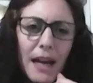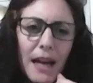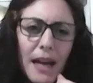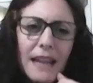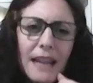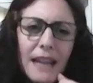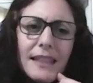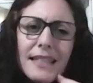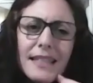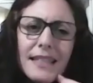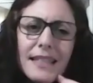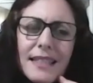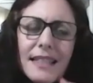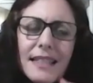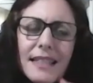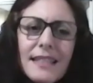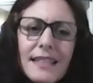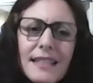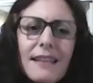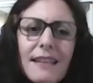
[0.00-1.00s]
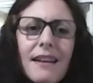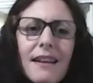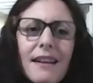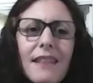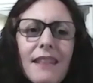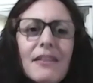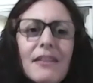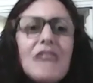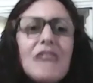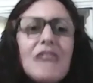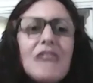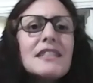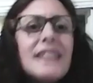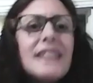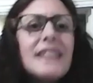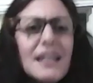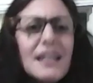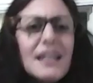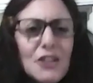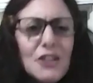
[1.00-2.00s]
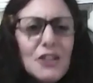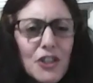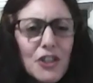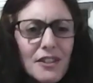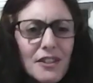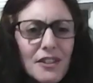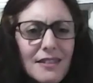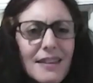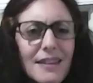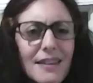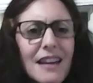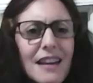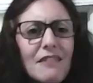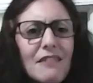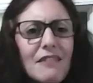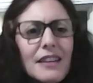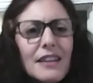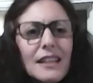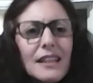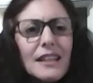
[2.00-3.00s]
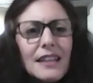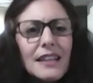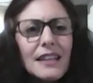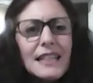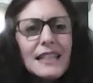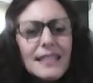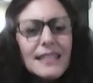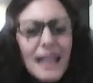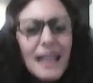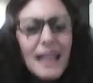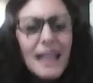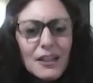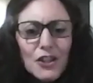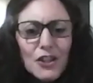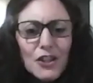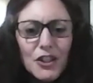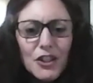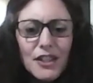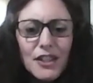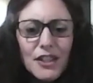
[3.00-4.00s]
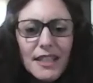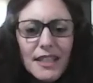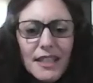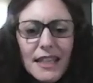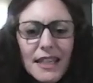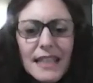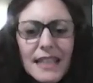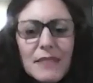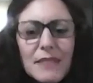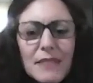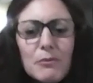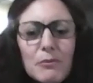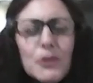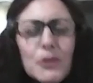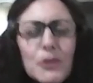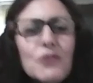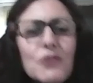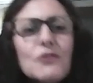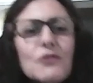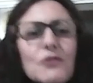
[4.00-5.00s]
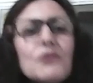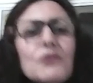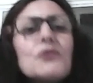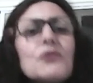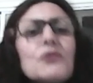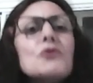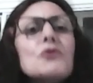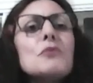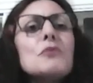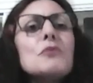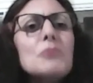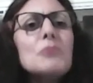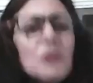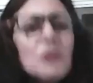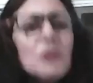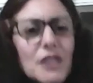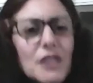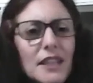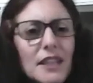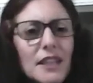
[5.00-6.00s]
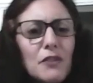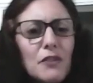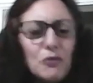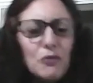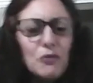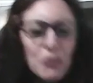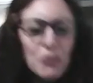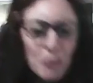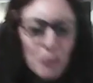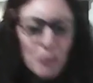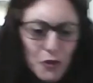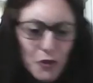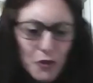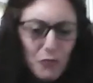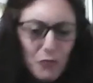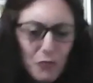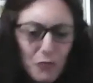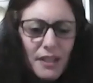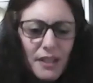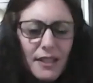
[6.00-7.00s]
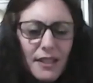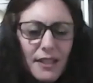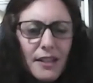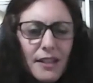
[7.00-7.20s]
And this is their intelligence. Their intelligence is moved through the body, through movement.